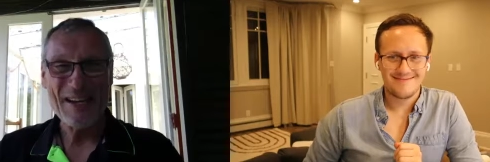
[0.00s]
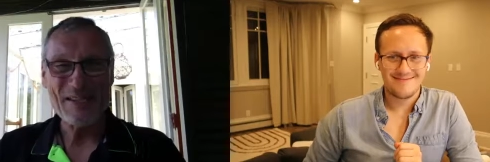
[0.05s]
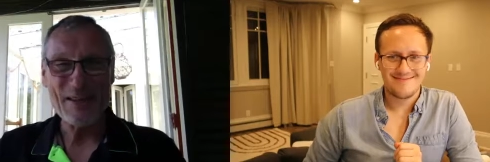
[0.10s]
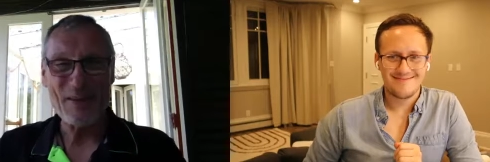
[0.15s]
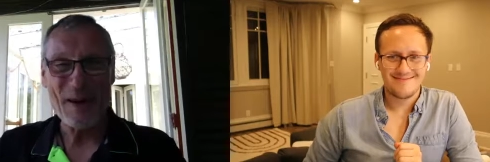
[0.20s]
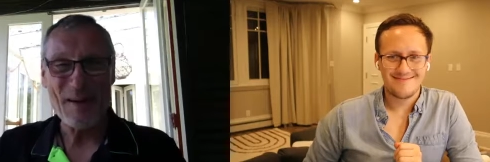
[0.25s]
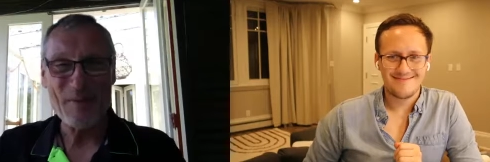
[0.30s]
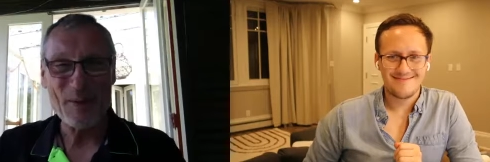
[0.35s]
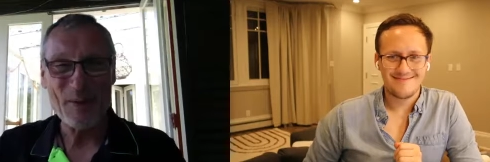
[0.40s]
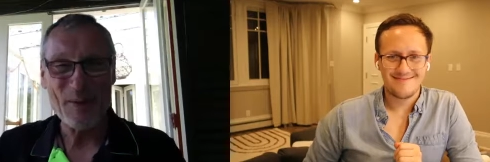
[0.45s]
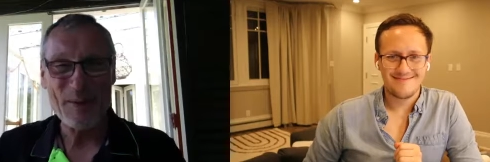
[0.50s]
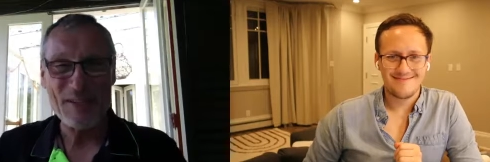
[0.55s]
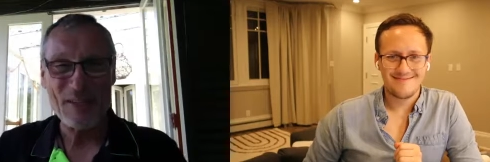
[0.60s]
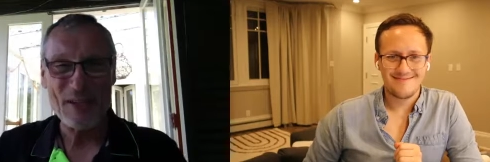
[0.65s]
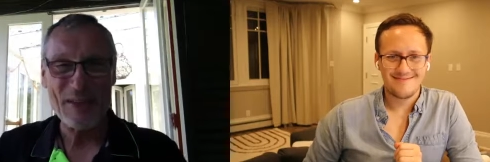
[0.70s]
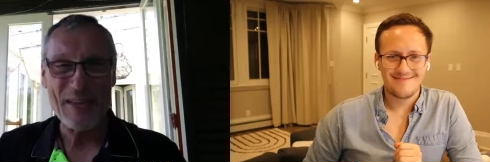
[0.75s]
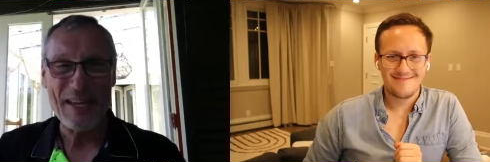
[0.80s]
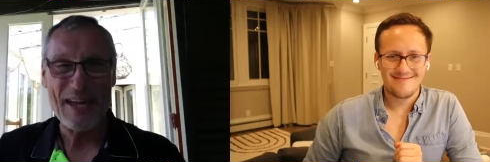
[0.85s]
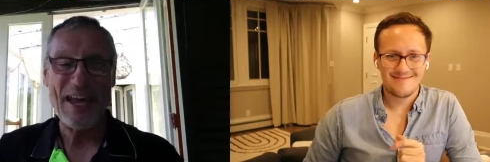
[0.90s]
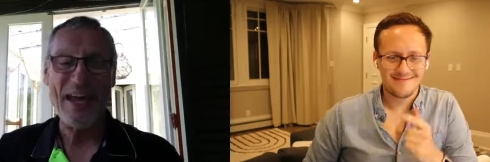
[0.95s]
Speaker 1: so I'm always
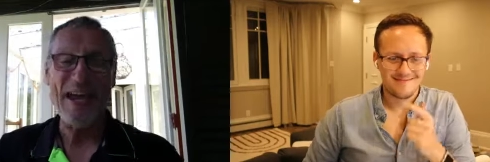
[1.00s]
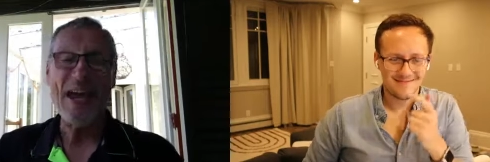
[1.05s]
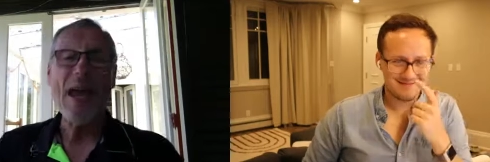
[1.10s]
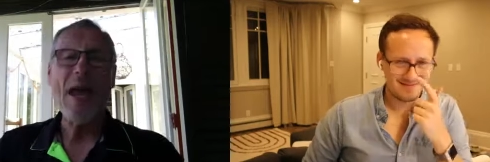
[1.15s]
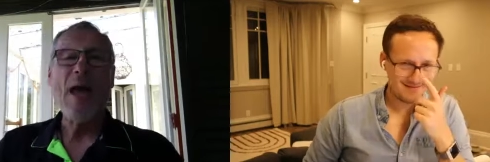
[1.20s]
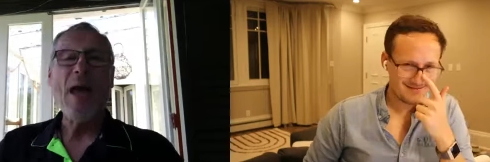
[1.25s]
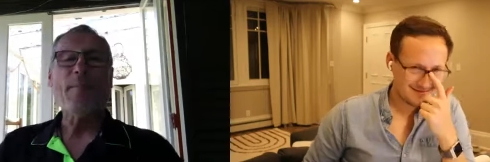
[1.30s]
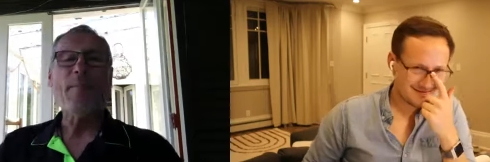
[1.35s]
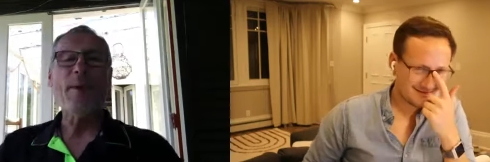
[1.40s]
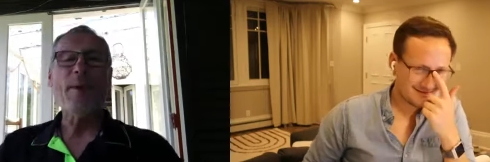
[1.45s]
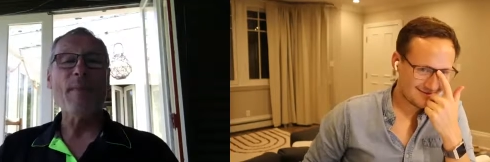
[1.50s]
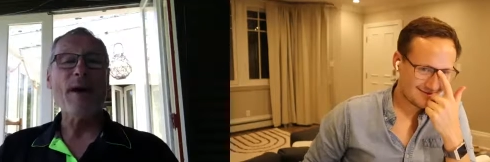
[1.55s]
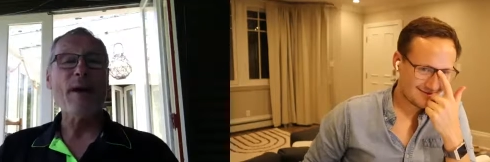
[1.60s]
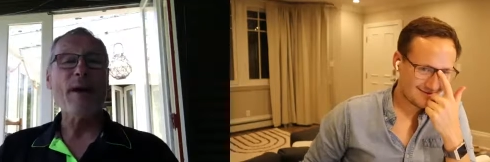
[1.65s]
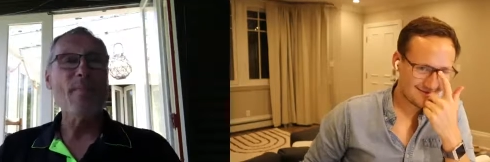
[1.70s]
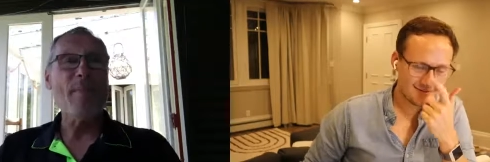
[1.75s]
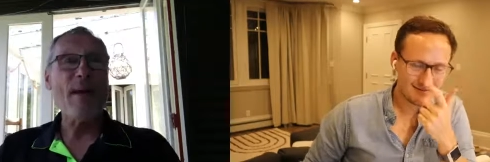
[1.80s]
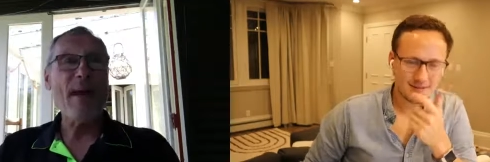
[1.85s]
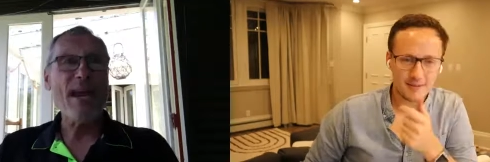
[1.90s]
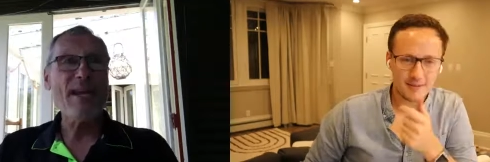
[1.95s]
on there. But my
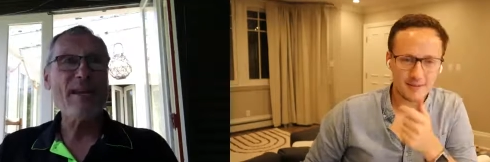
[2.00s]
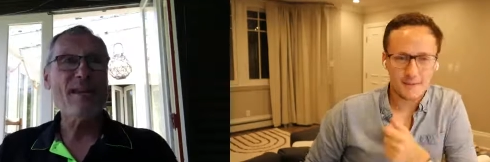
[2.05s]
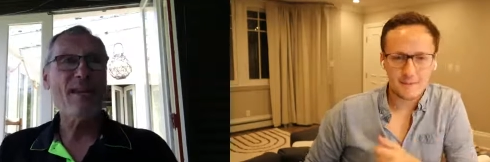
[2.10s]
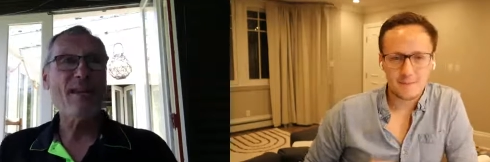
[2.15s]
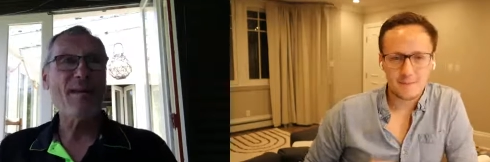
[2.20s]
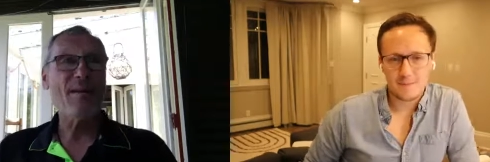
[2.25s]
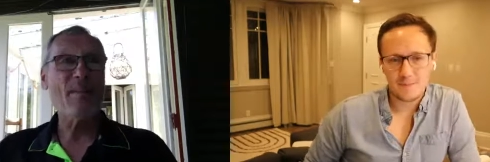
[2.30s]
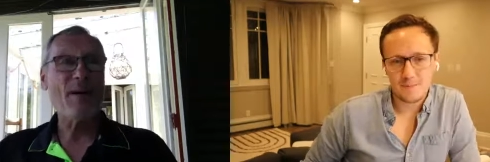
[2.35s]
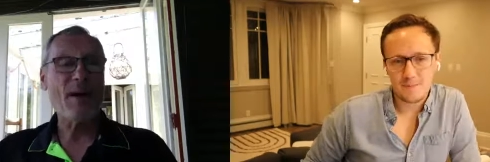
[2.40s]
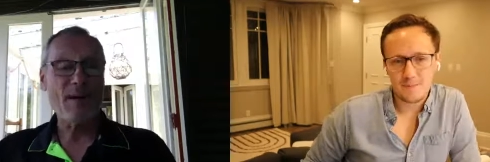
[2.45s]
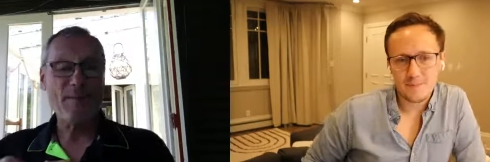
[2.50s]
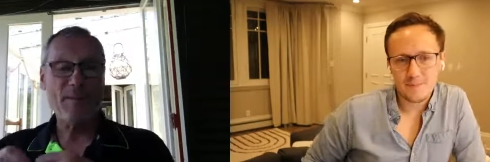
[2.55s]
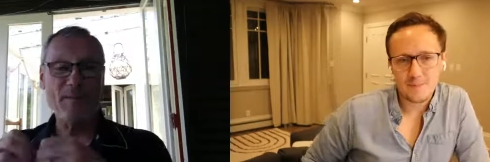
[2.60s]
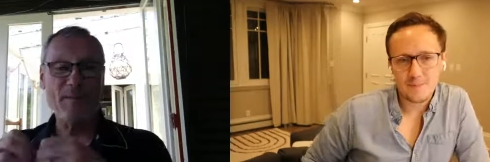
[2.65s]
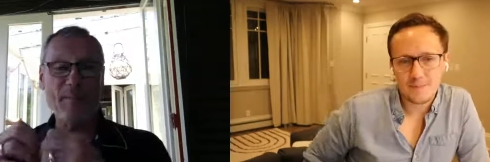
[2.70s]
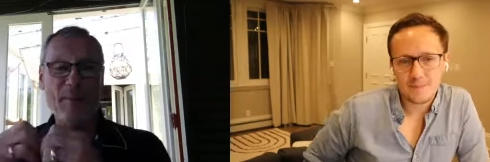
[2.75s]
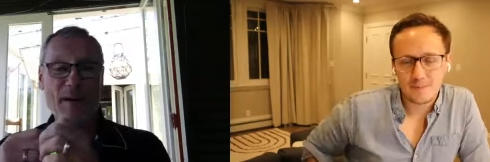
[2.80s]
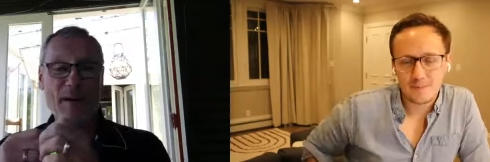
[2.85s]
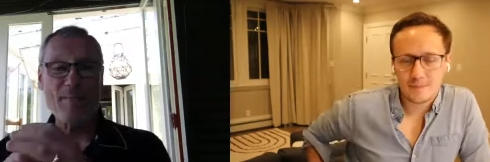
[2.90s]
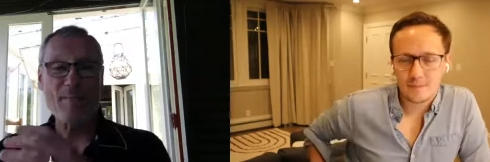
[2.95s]
main my
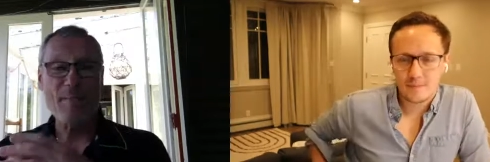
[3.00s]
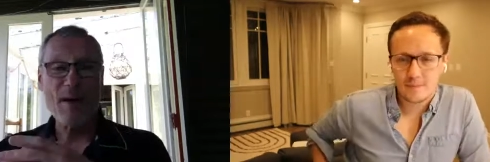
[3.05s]
my